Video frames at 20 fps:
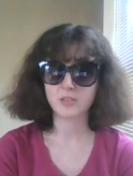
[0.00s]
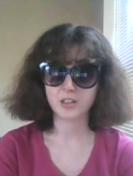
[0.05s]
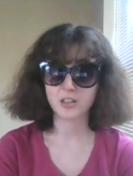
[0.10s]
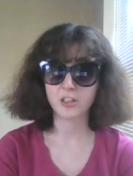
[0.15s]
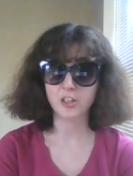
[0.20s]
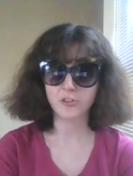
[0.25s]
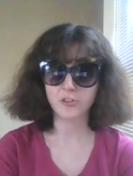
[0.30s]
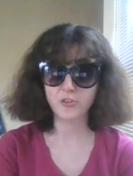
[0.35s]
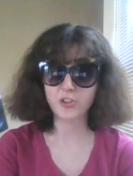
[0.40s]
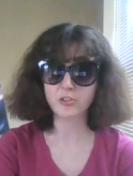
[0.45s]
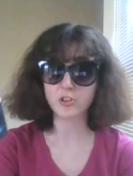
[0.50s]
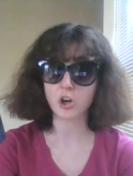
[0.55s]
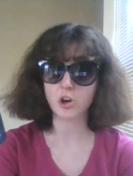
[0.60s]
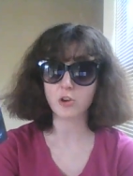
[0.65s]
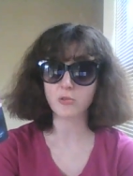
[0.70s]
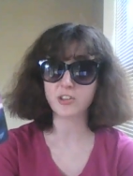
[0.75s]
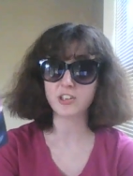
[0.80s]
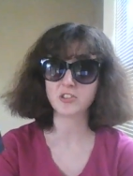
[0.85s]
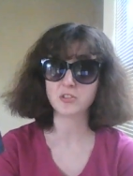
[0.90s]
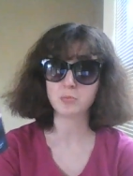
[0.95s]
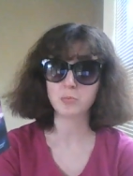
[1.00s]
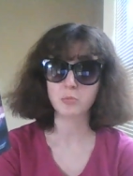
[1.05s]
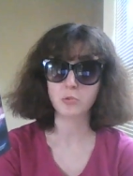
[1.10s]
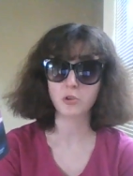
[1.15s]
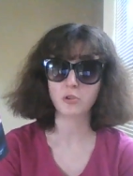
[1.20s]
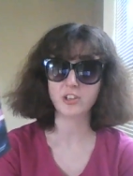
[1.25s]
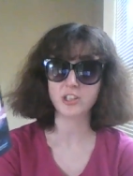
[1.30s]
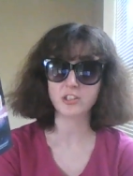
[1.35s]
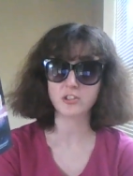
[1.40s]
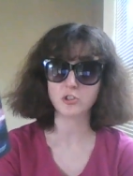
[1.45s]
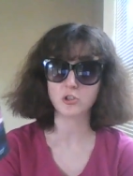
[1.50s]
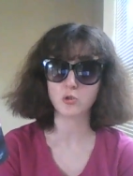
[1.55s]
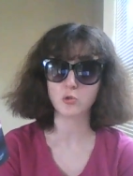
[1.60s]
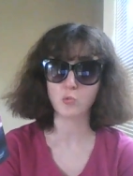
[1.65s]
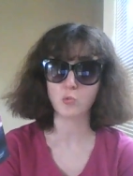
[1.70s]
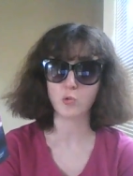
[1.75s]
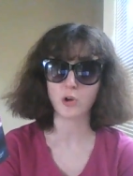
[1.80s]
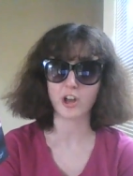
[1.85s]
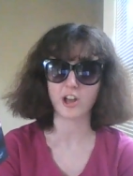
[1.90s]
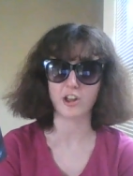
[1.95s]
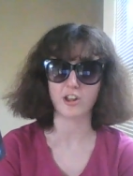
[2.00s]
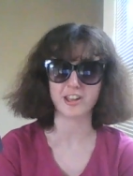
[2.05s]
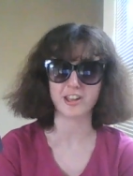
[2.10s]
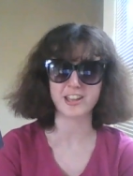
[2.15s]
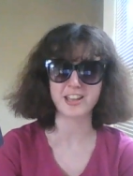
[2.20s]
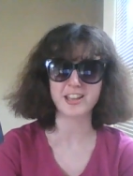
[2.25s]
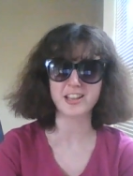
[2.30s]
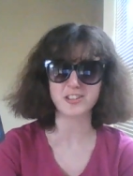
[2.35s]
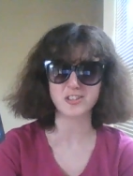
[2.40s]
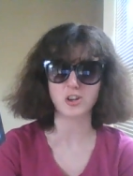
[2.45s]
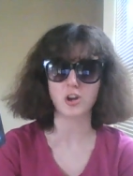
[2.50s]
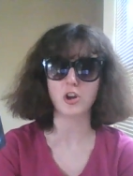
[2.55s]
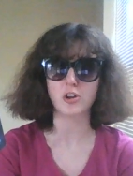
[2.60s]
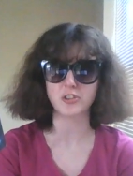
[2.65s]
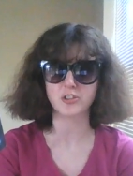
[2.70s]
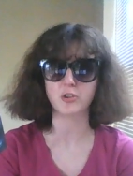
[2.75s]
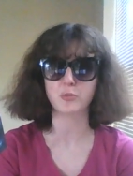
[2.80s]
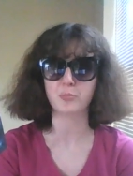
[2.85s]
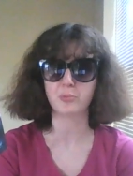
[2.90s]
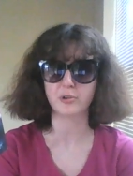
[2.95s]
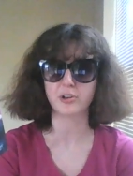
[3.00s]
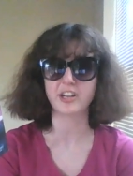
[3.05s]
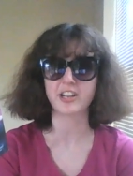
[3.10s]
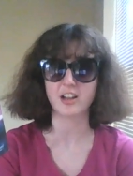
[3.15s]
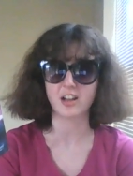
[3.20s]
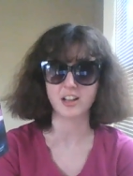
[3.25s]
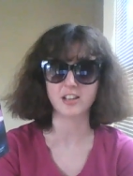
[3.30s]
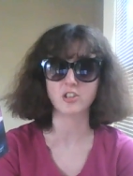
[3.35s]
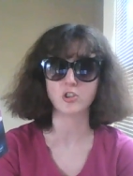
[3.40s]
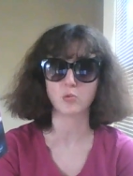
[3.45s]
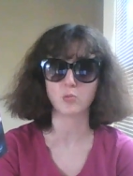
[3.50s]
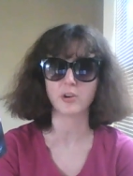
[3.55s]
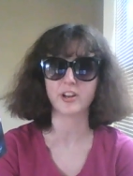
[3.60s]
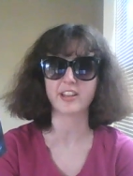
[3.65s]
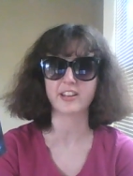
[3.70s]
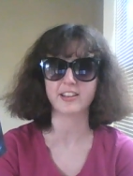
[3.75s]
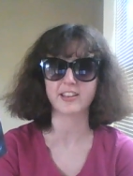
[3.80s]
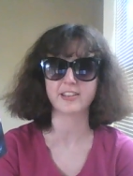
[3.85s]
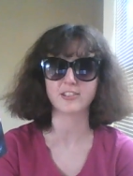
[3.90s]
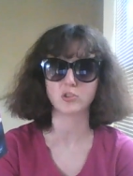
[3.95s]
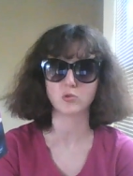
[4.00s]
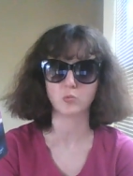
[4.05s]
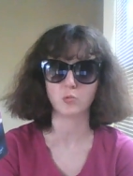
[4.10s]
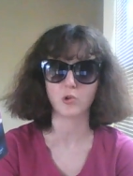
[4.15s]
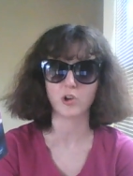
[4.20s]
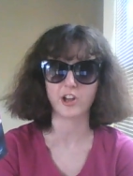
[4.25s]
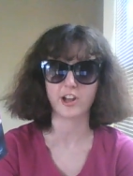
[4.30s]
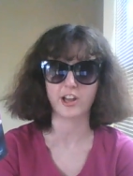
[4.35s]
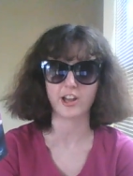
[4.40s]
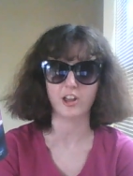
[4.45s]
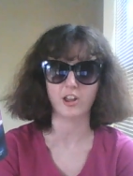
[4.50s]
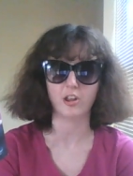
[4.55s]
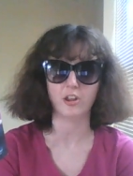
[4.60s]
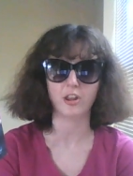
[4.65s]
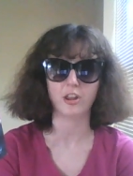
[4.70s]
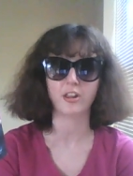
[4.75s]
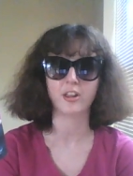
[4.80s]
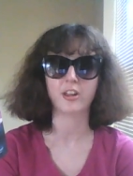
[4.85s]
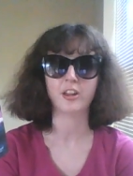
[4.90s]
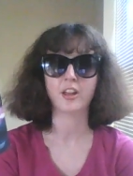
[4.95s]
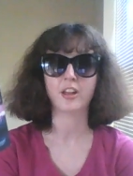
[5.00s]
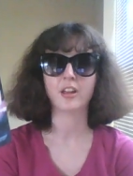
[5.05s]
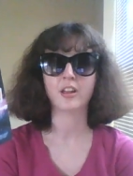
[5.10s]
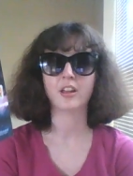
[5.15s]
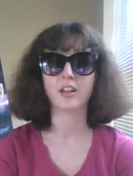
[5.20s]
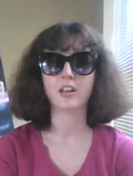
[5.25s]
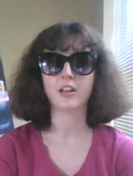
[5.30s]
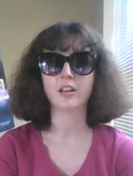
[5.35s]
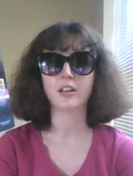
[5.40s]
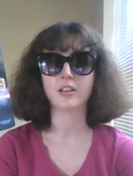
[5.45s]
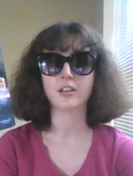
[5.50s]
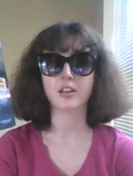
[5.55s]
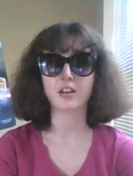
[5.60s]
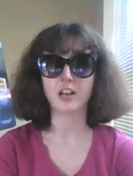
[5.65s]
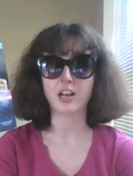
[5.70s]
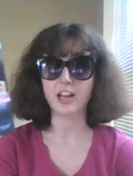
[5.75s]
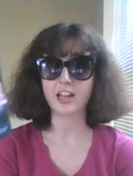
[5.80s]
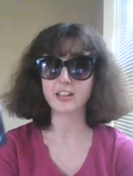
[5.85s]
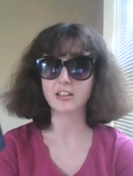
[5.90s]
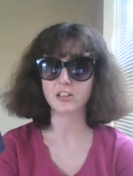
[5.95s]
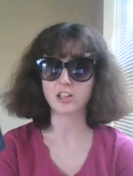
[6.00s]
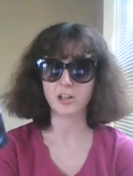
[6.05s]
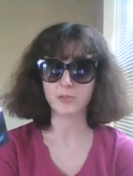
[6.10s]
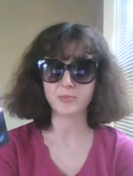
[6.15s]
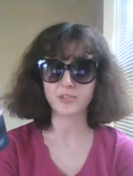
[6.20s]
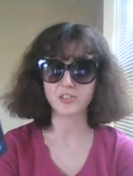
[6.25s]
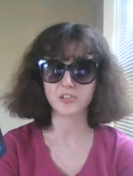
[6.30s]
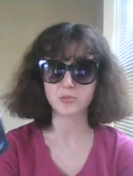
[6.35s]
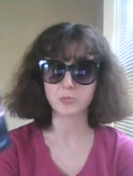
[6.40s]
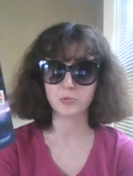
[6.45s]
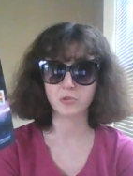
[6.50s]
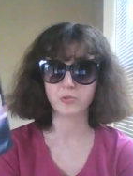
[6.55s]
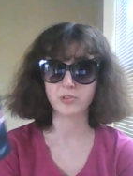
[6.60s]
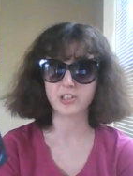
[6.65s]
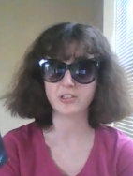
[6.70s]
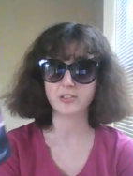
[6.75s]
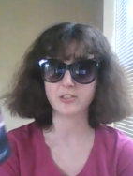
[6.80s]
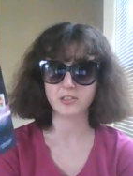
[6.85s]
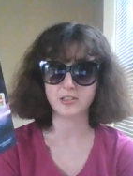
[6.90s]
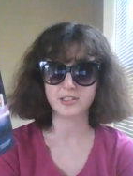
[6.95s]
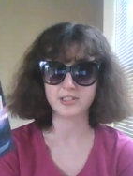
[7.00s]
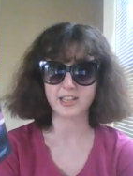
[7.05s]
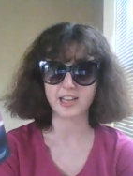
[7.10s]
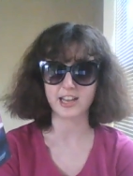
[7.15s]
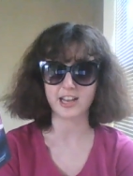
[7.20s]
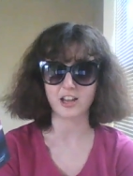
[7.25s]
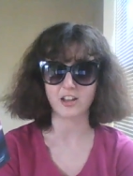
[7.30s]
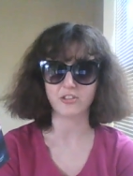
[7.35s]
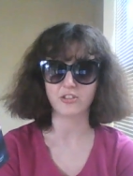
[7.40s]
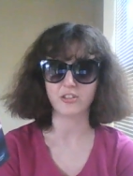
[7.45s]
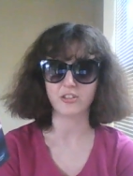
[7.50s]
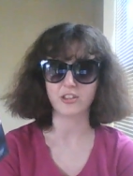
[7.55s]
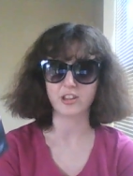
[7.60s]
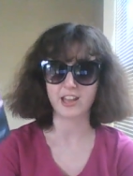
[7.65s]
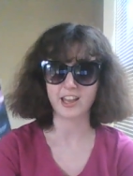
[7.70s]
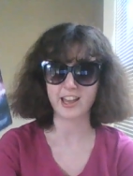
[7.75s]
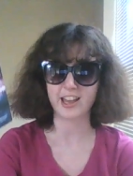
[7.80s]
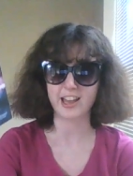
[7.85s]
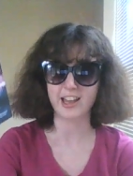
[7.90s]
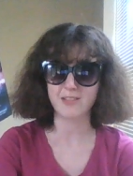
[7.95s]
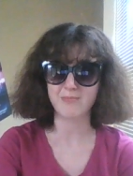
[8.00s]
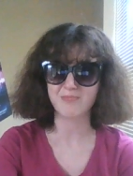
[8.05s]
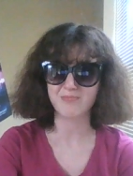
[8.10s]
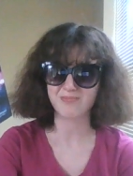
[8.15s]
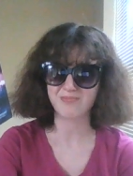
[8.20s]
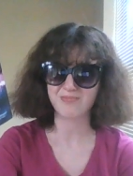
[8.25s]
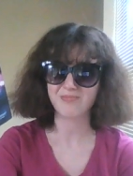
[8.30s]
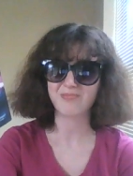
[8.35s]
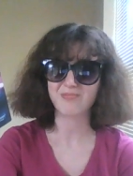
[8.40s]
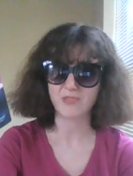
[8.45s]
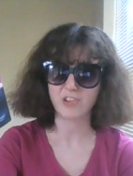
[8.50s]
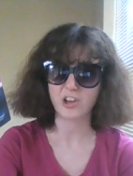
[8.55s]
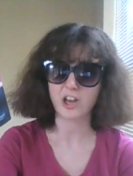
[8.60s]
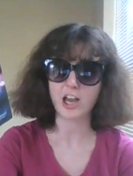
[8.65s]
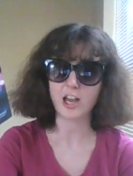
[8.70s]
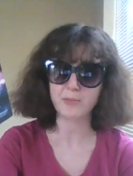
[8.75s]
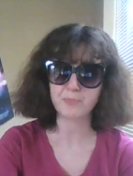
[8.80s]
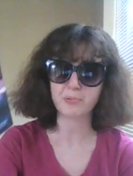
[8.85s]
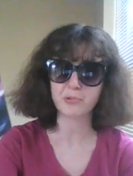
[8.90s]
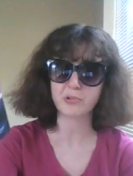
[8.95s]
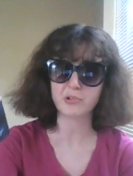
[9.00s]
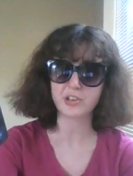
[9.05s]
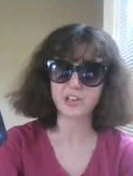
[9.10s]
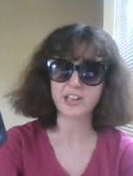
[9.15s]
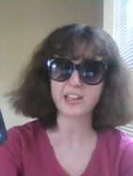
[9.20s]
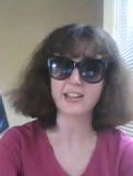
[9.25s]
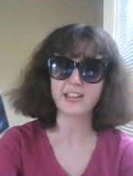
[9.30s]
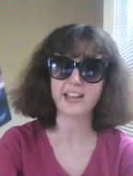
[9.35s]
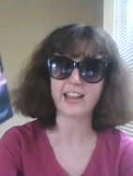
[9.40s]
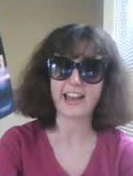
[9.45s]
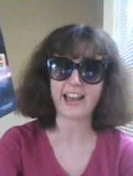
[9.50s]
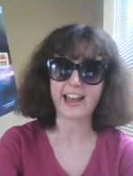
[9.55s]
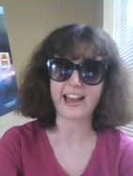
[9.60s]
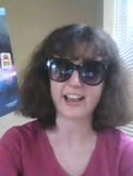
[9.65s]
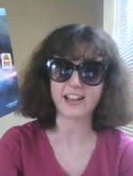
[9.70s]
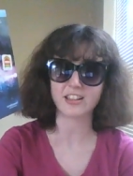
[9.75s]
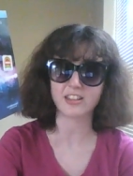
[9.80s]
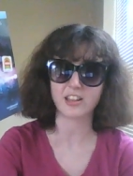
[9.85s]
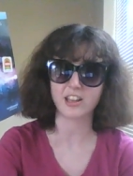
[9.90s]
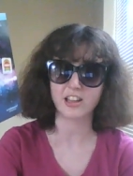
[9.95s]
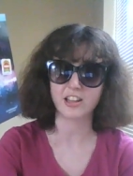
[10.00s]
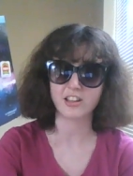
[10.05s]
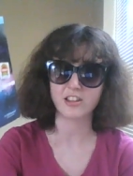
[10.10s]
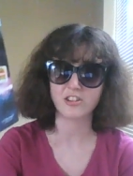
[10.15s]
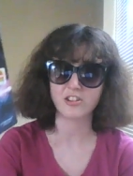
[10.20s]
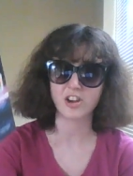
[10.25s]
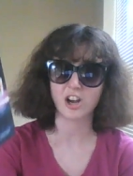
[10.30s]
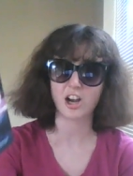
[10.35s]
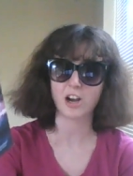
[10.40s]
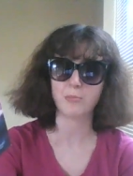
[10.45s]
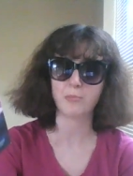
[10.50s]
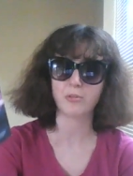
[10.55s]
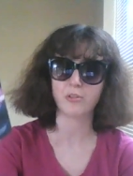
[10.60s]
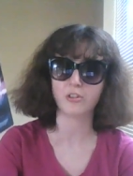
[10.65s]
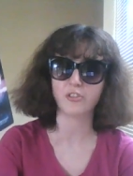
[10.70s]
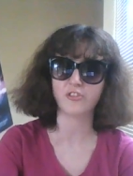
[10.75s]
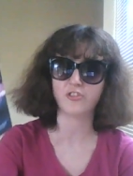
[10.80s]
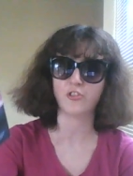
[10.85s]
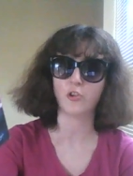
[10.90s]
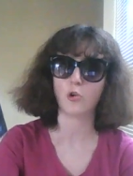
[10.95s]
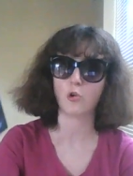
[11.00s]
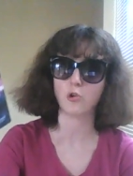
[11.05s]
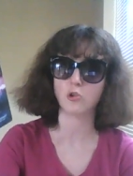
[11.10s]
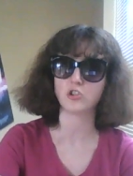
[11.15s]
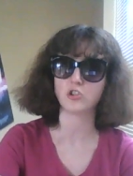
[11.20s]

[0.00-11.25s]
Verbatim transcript: If you know this movie too well, and it's also pretty underrated as well. I love this movie to death, and I put it at the number four